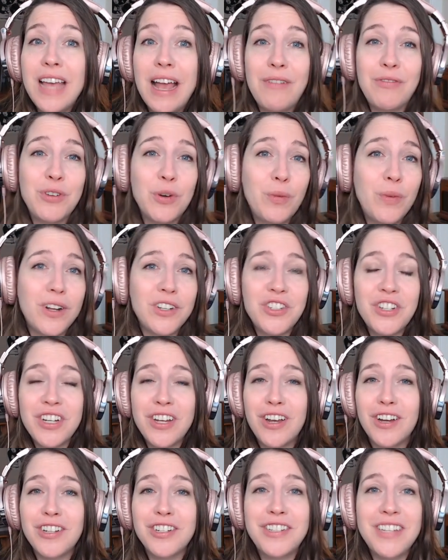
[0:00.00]
after
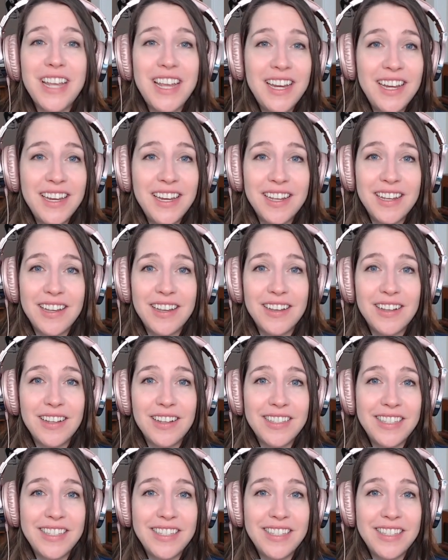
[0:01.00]
watching our dating